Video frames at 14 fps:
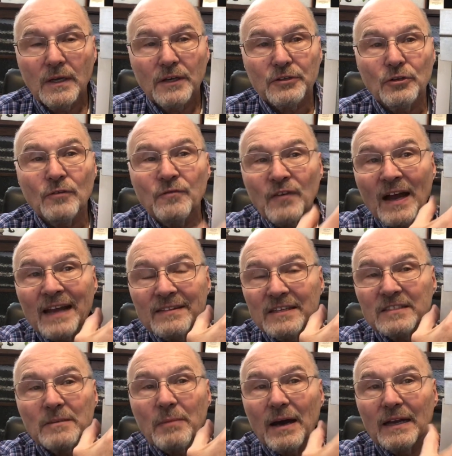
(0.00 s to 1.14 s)
You'll find
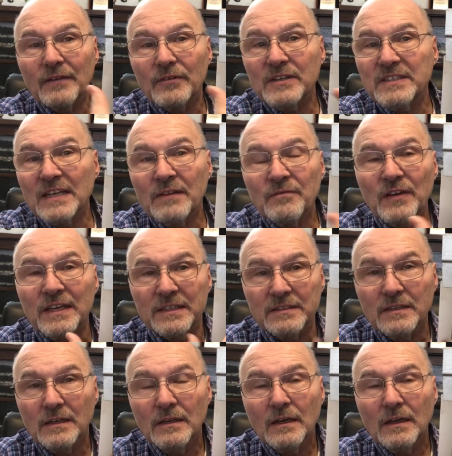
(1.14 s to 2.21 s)
these about every 10 feet.